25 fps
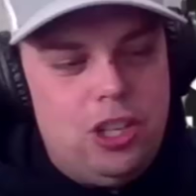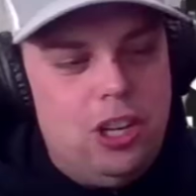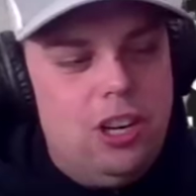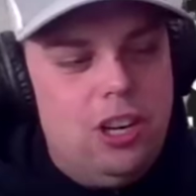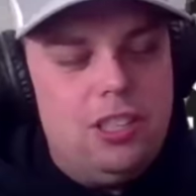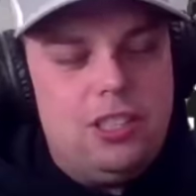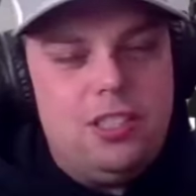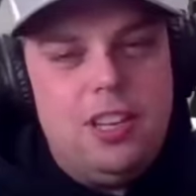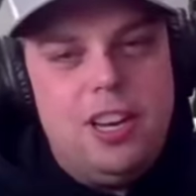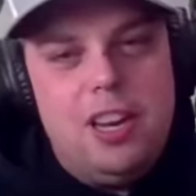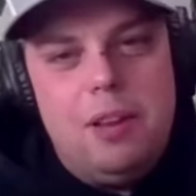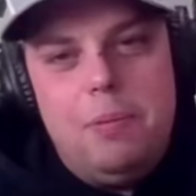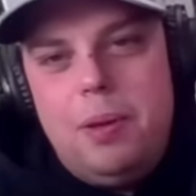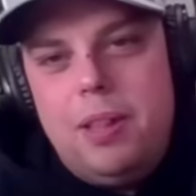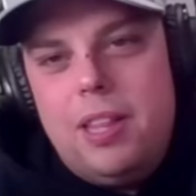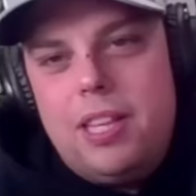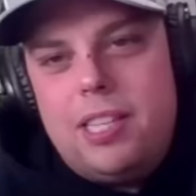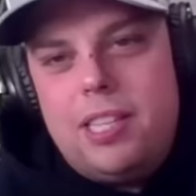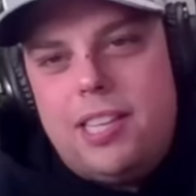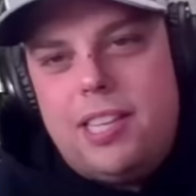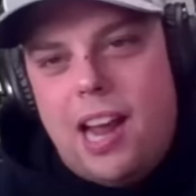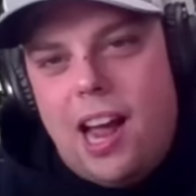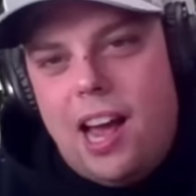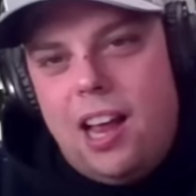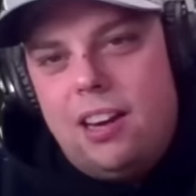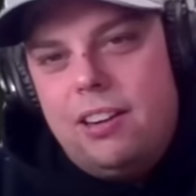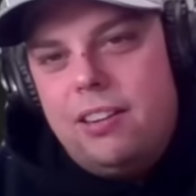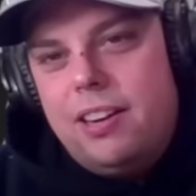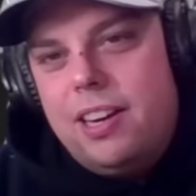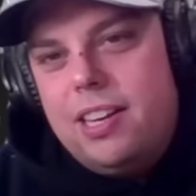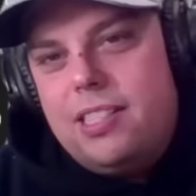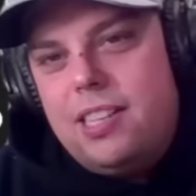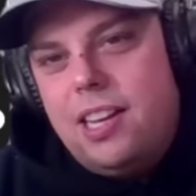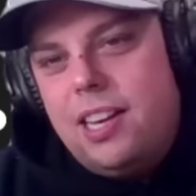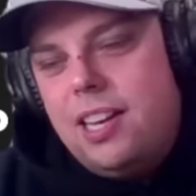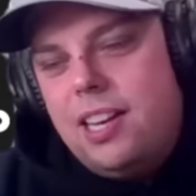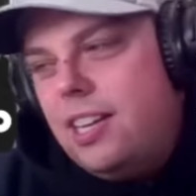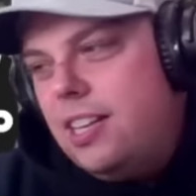it's going to be the
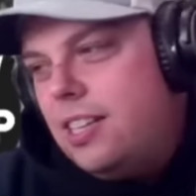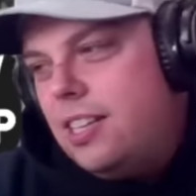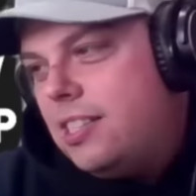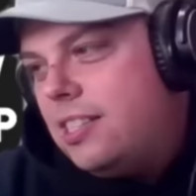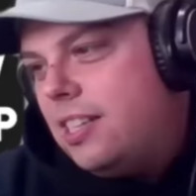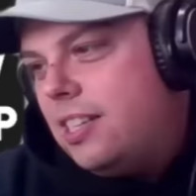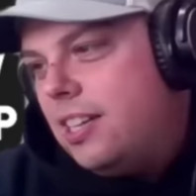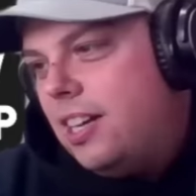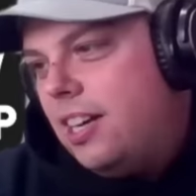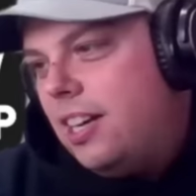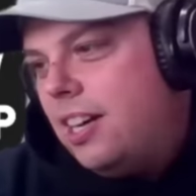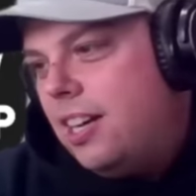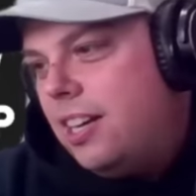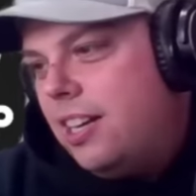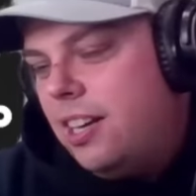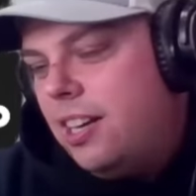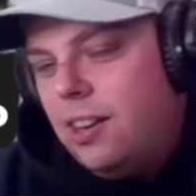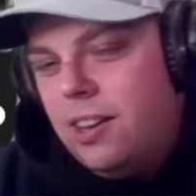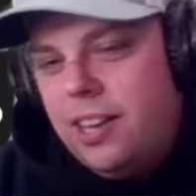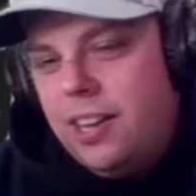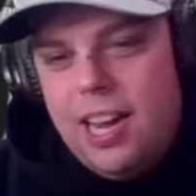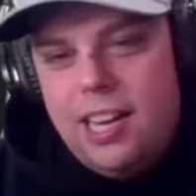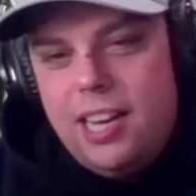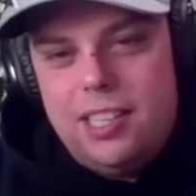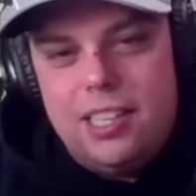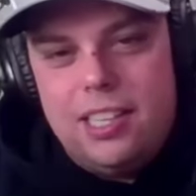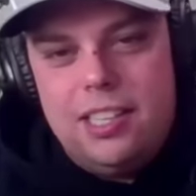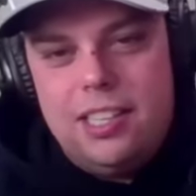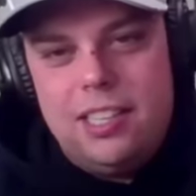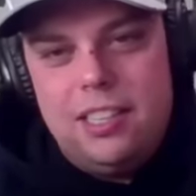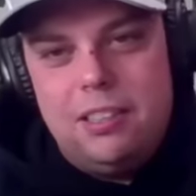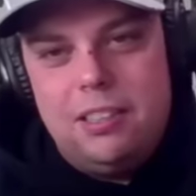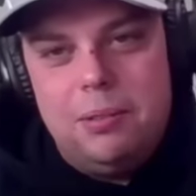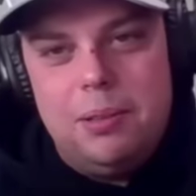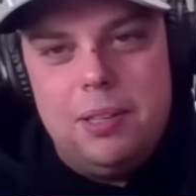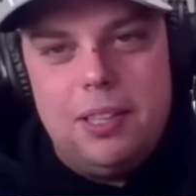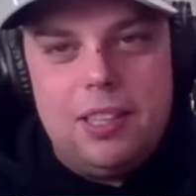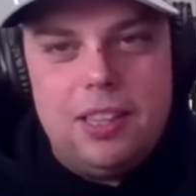salaries that he's he had to
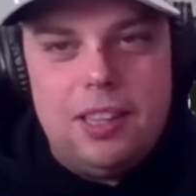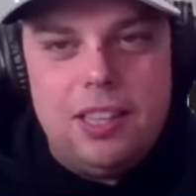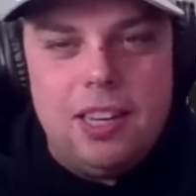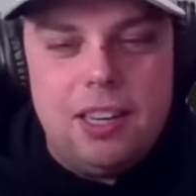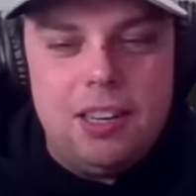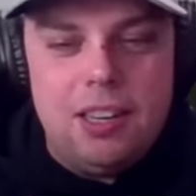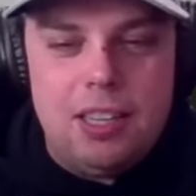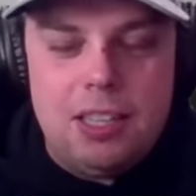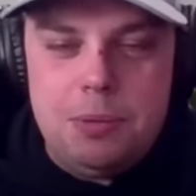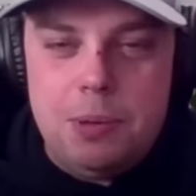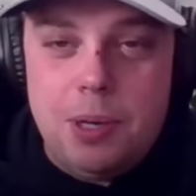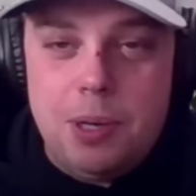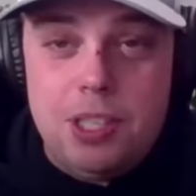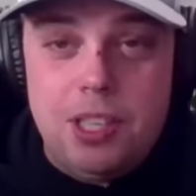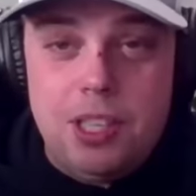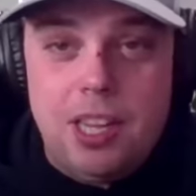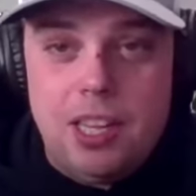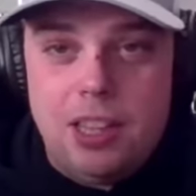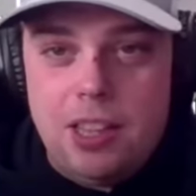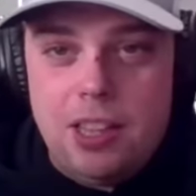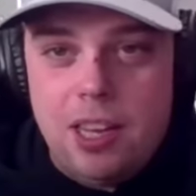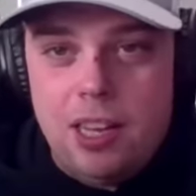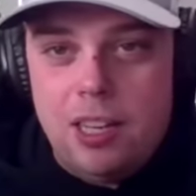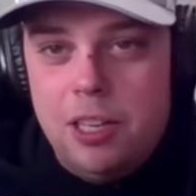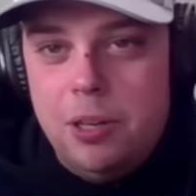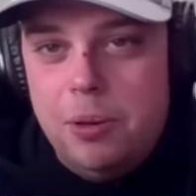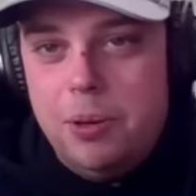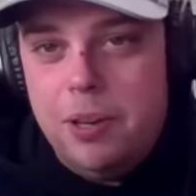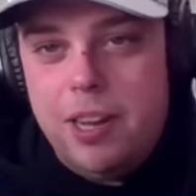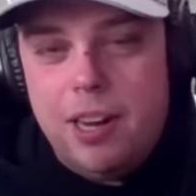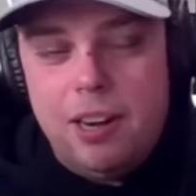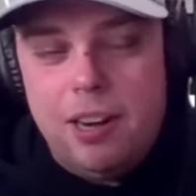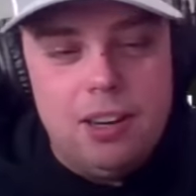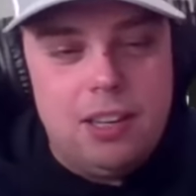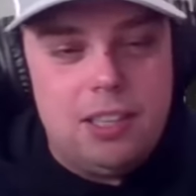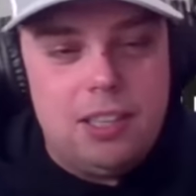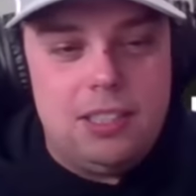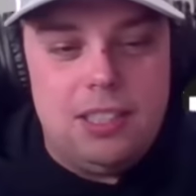deal with there, especially like the Louis
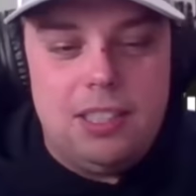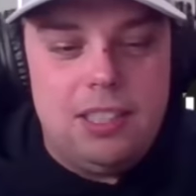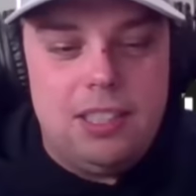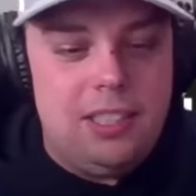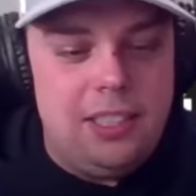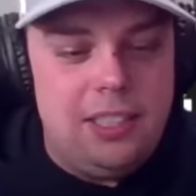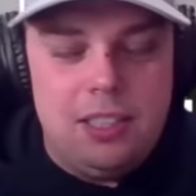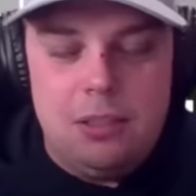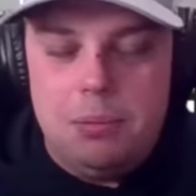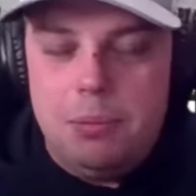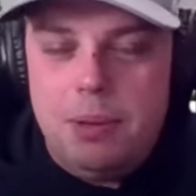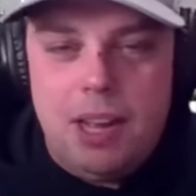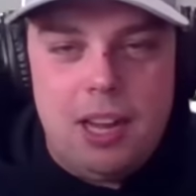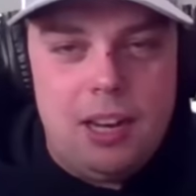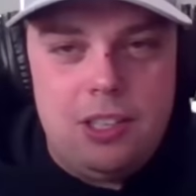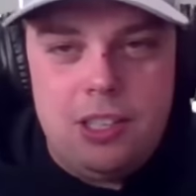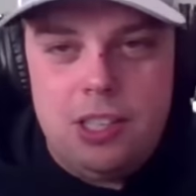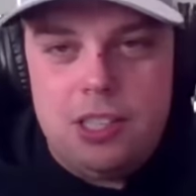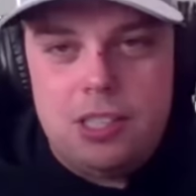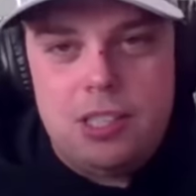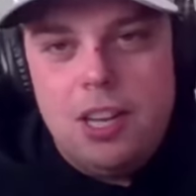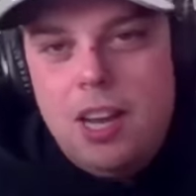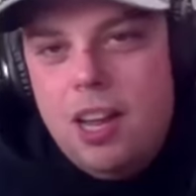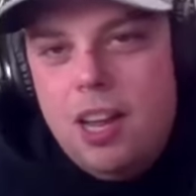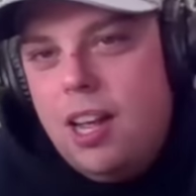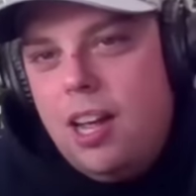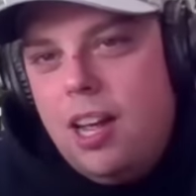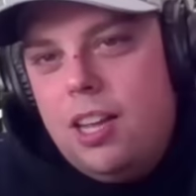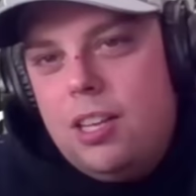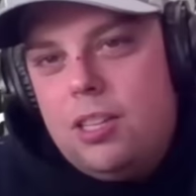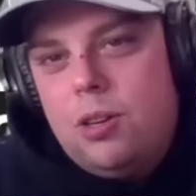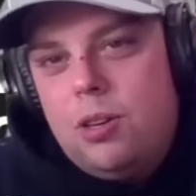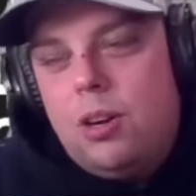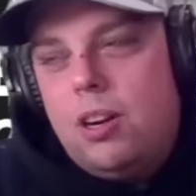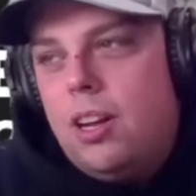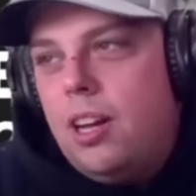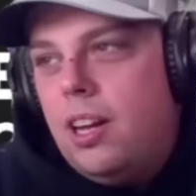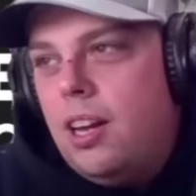Eriksson deal, man. Just
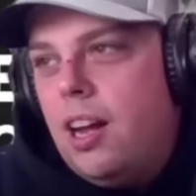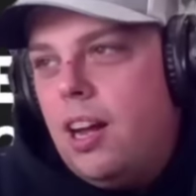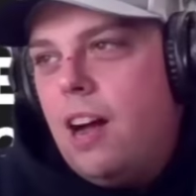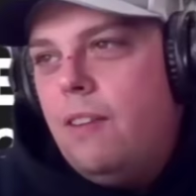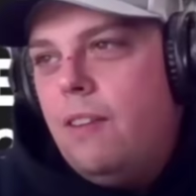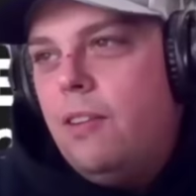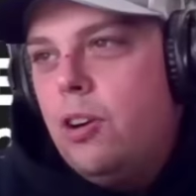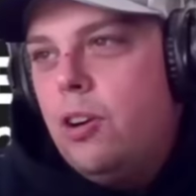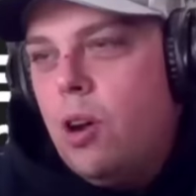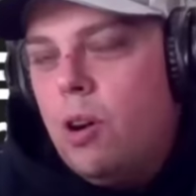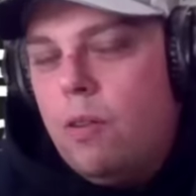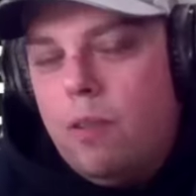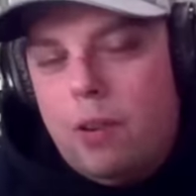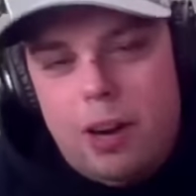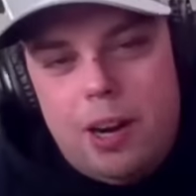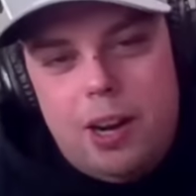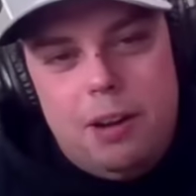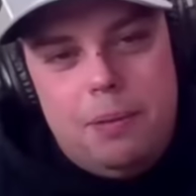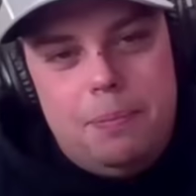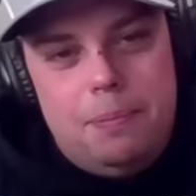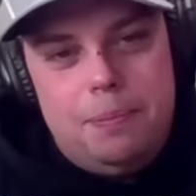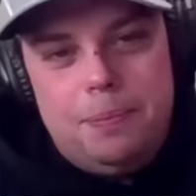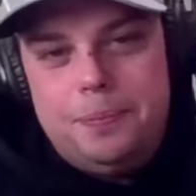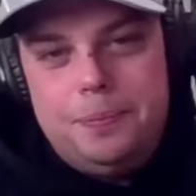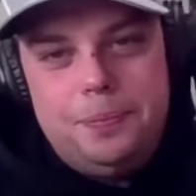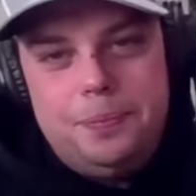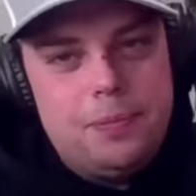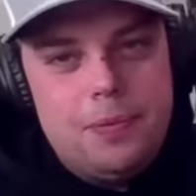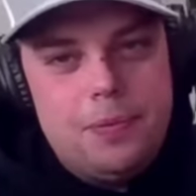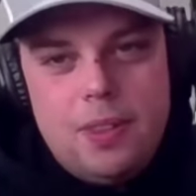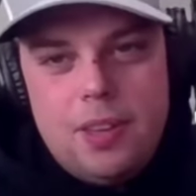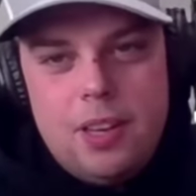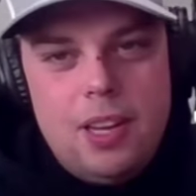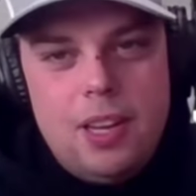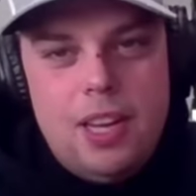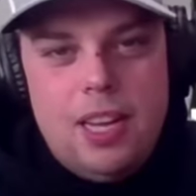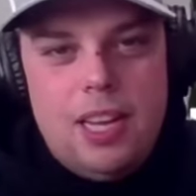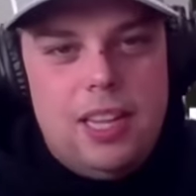sort of hovered over him
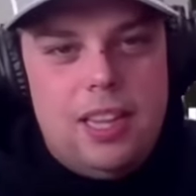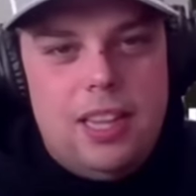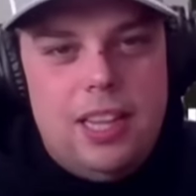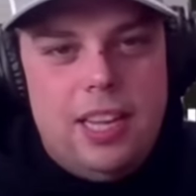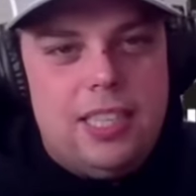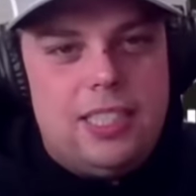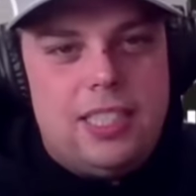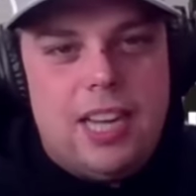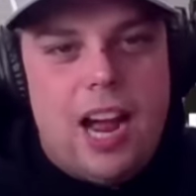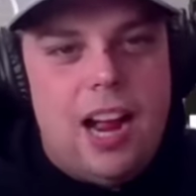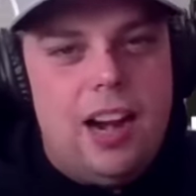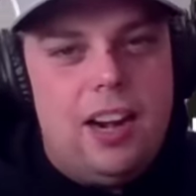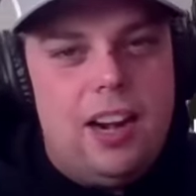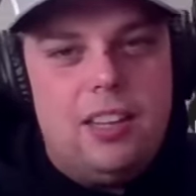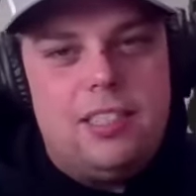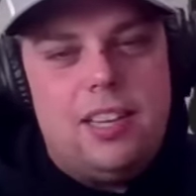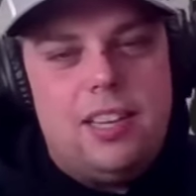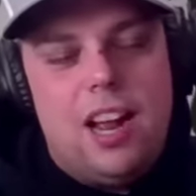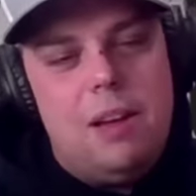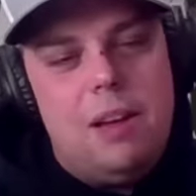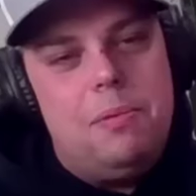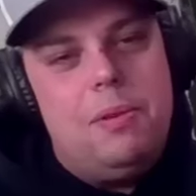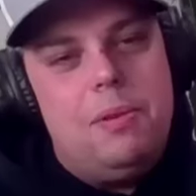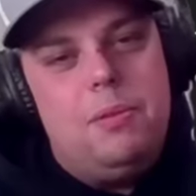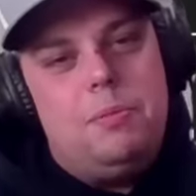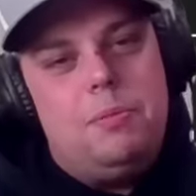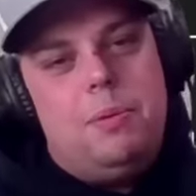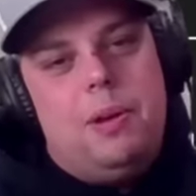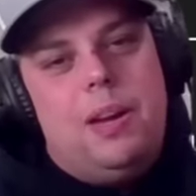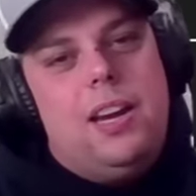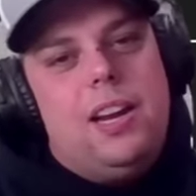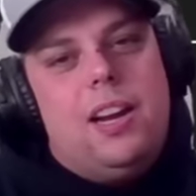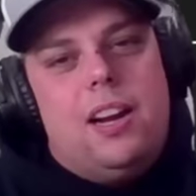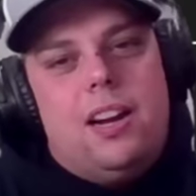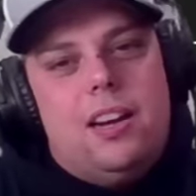the entire time he's been here.